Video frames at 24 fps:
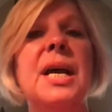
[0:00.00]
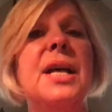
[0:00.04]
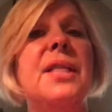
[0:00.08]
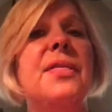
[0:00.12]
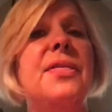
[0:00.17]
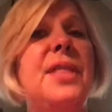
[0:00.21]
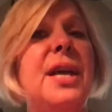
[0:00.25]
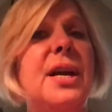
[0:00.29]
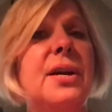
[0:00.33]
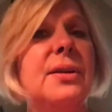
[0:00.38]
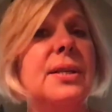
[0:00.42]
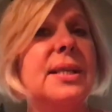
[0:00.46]

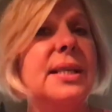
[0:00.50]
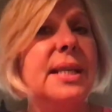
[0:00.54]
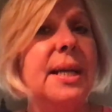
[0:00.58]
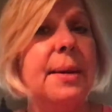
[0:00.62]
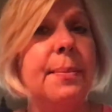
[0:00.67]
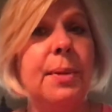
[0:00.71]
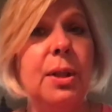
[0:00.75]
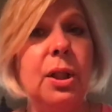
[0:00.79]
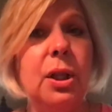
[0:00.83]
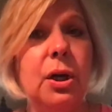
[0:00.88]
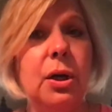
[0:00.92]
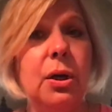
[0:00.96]
They're
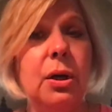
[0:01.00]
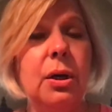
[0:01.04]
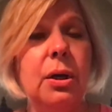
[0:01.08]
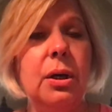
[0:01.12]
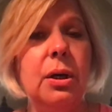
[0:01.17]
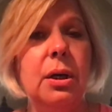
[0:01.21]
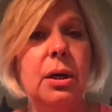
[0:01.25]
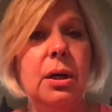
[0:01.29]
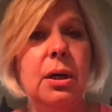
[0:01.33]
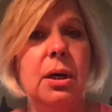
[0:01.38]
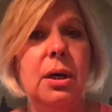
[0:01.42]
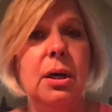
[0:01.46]
similar,
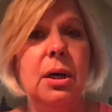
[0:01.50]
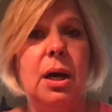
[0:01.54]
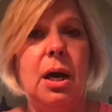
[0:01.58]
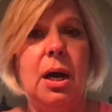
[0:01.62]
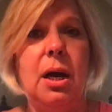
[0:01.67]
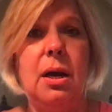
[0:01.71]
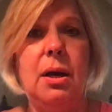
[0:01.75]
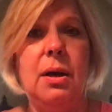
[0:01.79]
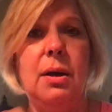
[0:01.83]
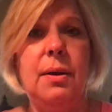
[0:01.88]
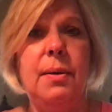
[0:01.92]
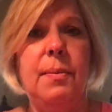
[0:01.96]

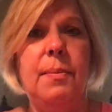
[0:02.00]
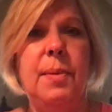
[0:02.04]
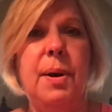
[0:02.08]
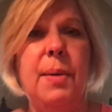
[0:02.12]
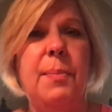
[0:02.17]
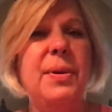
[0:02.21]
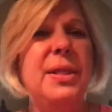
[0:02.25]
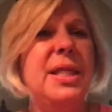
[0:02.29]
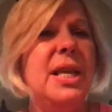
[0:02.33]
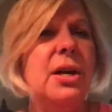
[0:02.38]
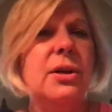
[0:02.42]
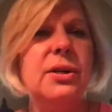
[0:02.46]

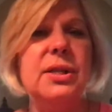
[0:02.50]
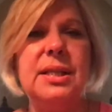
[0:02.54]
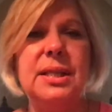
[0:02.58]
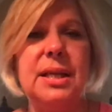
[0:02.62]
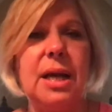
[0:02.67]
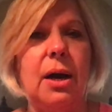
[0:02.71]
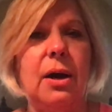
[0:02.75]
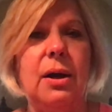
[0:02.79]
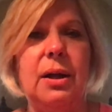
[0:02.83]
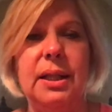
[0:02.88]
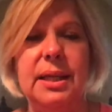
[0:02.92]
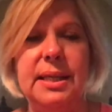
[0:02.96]
but their
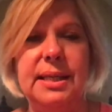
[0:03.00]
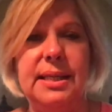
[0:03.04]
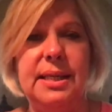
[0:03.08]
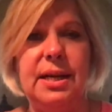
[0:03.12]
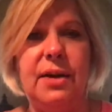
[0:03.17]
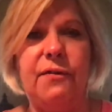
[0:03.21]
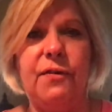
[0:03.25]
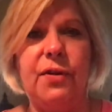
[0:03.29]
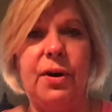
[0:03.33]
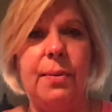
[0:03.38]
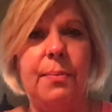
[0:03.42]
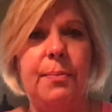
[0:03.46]
style is
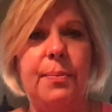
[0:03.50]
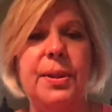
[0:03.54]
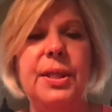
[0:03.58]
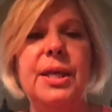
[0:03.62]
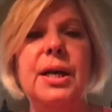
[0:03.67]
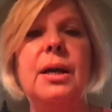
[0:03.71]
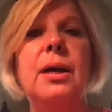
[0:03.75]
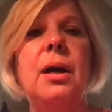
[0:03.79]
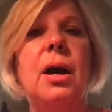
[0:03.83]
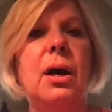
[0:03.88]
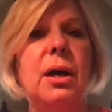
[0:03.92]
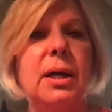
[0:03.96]
different. But the
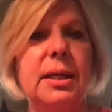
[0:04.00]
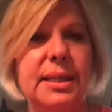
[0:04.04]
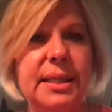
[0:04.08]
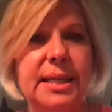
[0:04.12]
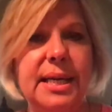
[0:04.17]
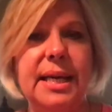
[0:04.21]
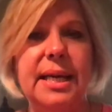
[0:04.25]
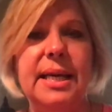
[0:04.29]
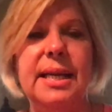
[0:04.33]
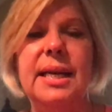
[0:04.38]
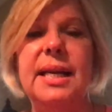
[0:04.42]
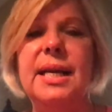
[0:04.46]

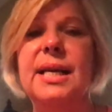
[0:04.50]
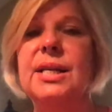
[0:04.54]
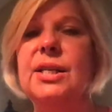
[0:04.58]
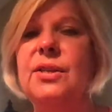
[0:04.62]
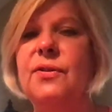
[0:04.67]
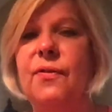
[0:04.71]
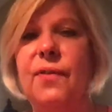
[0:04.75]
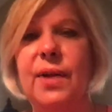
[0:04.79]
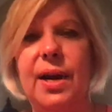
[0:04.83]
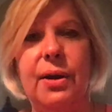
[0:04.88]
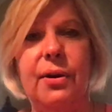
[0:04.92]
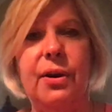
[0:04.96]
content is
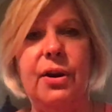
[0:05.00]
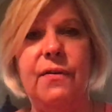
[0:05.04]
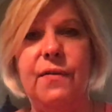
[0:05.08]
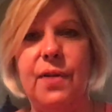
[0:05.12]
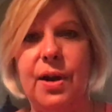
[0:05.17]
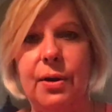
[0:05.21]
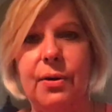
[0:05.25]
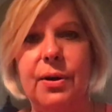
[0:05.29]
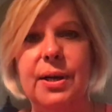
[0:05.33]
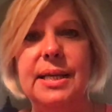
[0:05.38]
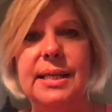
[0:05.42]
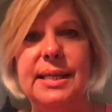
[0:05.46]
very,
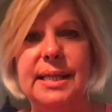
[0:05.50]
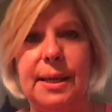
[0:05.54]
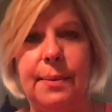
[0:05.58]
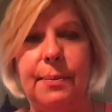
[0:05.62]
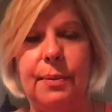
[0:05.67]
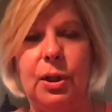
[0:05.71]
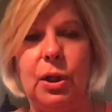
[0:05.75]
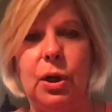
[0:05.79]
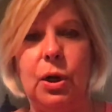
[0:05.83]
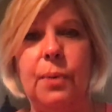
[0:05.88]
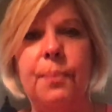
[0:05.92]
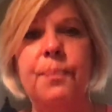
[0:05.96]
very
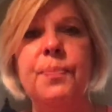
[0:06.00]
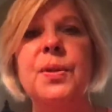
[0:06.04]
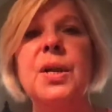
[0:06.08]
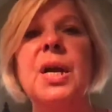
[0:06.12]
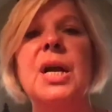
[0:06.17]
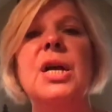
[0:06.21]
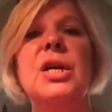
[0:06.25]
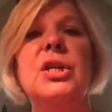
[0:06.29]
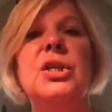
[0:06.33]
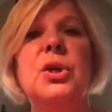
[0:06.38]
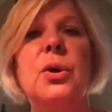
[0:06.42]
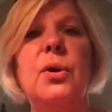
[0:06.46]
similar.
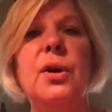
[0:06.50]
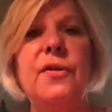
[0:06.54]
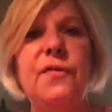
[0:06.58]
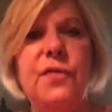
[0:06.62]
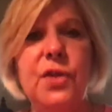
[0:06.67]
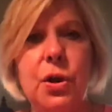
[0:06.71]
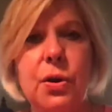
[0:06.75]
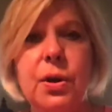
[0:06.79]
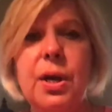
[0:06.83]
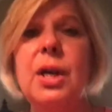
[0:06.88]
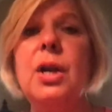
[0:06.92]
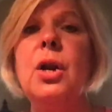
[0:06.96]
So if
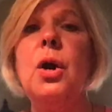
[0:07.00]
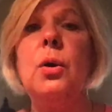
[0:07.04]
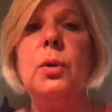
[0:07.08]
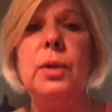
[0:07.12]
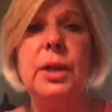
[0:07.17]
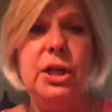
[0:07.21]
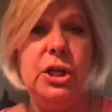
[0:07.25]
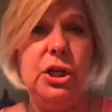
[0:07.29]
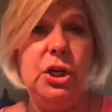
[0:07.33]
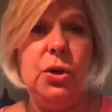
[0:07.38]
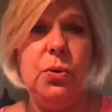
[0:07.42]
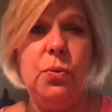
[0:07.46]
you can
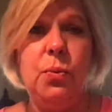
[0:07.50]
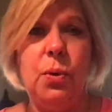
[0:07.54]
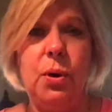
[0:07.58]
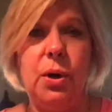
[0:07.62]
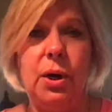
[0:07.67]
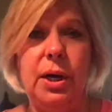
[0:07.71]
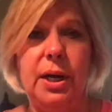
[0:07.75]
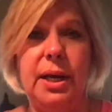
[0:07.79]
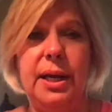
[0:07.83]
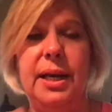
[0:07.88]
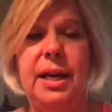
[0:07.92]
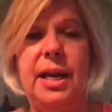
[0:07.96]
only do
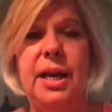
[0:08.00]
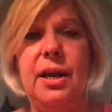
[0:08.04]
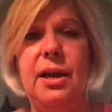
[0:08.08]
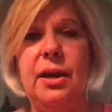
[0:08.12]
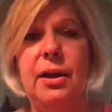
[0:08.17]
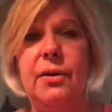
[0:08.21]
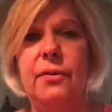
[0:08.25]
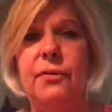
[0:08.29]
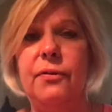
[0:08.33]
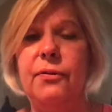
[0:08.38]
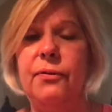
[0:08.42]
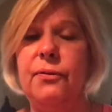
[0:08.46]
one,
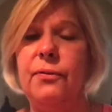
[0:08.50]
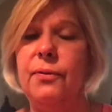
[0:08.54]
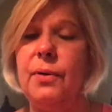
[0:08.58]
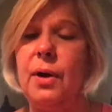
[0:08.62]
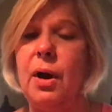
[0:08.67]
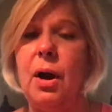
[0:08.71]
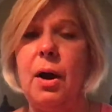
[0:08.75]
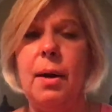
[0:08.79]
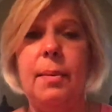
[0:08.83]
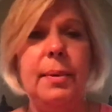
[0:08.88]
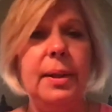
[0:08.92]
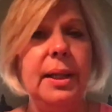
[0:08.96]
if
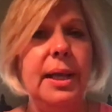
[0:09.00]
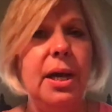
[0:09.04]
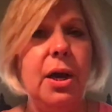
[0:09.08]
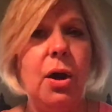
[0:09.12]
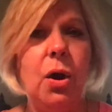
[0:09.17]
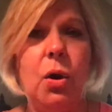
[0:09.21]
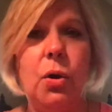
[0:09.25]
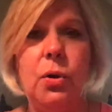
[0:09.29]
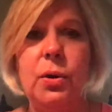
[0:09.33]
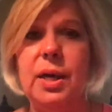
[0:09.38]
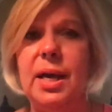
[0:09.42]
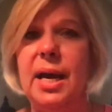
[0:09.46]
Amelie
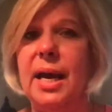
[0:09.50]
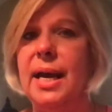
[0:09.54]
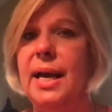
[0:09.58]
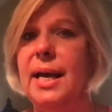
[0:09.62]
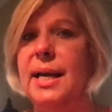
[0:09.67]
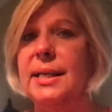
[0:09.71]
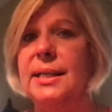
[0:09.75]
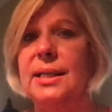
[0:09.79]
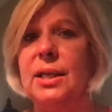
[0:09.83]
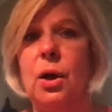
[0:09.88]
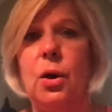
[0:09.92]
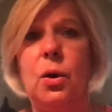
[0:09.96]
Oye
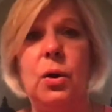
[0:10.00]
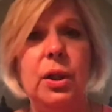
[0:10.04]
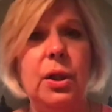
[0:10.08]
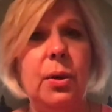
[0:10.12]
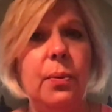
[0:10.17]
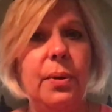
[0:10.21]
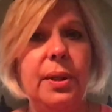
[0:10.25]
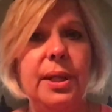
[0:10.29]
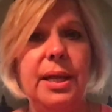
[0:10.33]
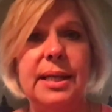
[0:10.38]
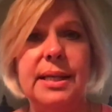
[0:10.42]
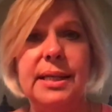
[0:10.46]
is the only
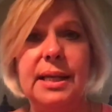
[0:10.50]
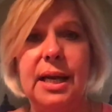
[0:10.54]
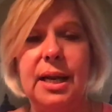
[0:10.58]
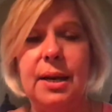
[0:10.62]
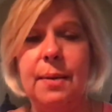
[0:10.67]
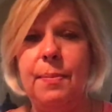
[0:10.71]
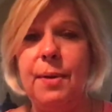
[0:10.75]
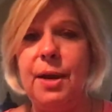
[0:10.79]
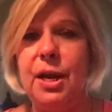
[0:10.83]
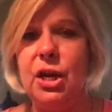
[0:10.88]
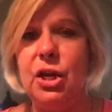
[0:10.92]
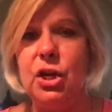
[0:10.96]
one that's going to
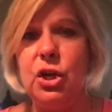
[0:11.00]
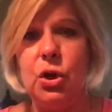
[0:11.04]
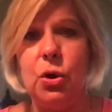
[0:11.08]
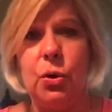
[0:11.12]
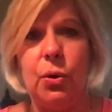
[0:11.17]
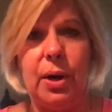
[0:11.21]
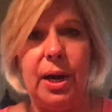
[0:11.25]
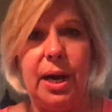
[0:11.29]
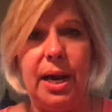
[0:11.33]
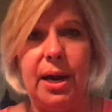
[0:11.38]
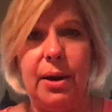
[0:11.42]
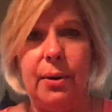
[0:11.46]
be in
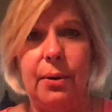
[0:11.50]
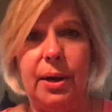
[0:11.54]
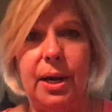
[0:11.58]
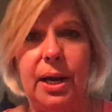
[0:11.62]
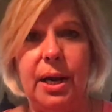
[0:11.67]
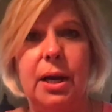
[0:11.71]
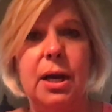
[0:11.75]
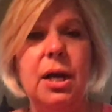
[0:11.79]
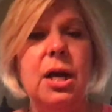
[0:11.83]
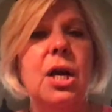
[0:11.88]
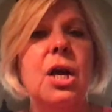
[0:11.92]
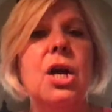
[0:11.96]
your
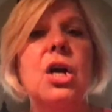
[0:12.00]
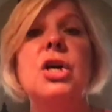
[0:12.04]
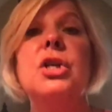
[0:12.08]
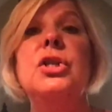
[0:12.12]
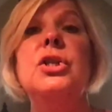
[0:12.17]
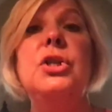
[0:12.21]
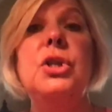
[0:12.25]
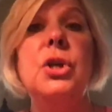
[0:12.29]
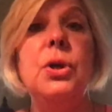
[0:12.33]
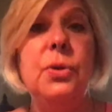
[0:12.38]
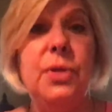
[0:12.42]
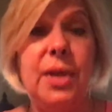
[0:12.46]
area,
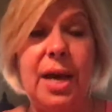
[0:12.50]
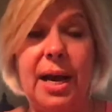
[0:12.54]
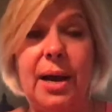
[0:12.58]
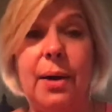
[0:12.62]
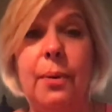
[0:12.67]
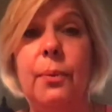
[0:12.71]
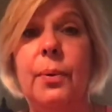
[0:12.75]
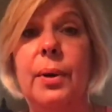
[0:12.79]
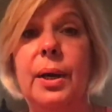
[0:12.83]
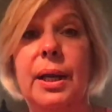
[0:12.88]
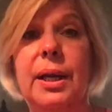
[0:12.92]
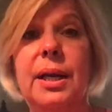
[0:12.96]
do
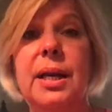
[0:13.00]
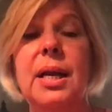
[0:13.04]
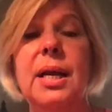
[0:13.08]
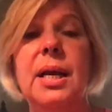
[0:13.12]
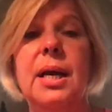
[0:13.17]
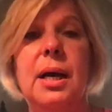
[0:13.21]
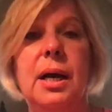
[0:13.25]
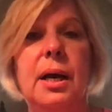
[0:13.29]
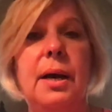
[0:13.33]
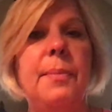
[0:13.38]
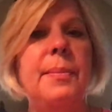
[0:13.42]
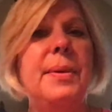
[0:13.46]
that one.
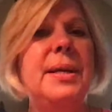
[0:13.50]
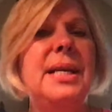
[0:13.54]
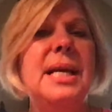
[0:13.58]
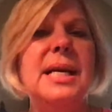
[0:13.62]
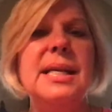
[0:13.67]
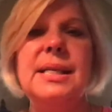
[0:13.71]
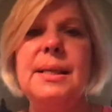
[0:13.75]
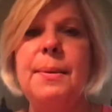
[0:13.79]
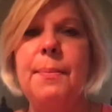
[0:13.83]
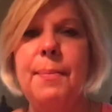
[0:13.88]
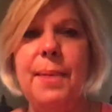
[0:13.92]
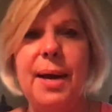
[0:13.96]
It
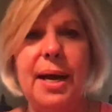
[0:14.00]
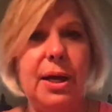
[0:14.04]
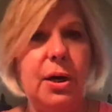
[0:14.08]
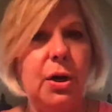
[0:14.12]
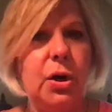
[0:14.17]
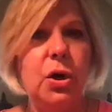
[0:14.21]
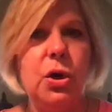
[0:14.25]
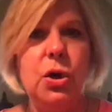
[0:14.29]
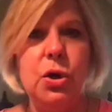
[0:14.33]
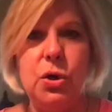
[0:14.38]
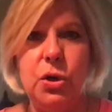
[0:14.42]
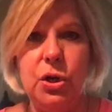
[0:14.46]
doesn't matter
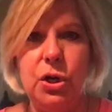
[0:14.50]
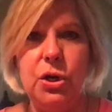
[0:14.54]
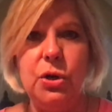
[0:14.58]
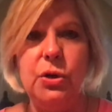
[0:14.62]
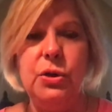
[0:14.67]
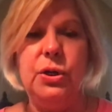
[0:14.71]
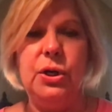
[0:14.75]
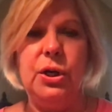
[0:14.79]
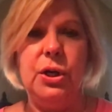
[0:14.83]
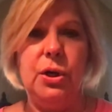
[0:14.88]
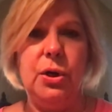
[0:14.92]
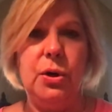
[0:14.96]
who you
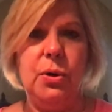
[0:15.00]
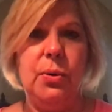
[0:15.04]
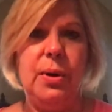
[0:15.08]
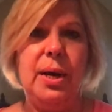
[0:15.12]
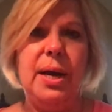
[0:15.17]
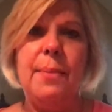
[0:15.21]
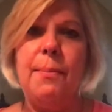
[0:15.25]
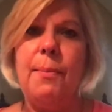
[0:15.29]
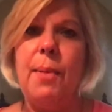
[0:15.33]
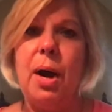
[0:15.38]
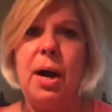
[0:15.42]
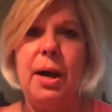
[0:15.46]
do.
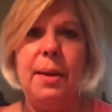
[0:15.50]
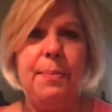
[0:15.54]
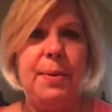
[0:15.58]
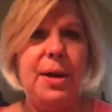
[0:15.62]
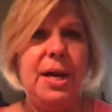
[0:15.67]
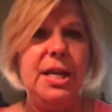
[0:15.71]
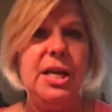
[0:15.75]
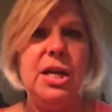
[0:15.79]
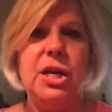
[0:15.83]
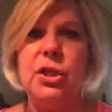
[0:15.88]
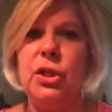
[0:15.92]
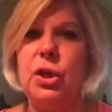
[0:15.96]
In my
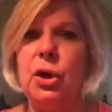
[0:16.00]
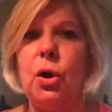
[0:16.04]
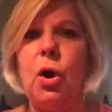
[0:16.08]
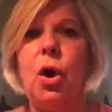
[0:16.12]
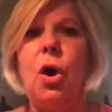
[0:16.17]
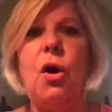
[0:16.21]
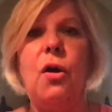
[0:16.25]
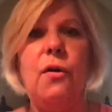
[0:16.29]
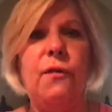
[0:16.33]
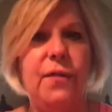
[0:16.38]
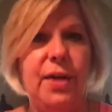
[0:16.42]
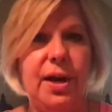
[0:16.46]
opinion, they're
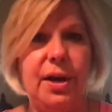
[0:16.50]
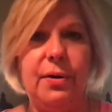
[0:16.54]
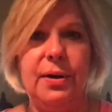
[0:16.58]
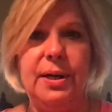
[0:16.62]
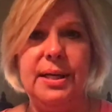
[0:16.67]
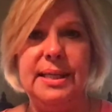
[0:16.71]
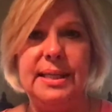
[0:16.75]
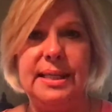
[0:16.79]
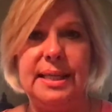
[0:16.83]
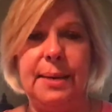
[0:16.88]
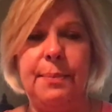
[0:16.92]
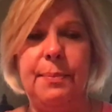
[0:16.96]
all very
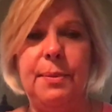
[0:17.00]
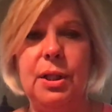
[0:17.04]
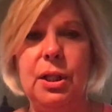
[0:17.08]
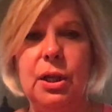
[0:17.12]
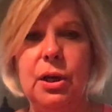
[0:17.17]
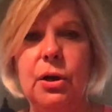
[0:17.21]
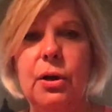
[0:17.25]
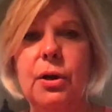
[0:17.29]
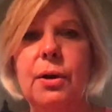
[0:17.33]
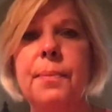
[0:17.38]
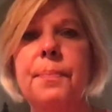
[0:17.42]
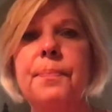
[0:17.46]

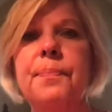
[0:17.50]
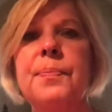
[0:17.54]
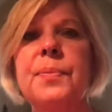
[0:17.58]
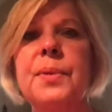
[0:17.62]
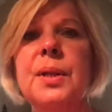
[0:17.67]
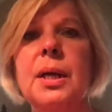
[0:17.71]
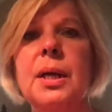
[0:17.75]
similar.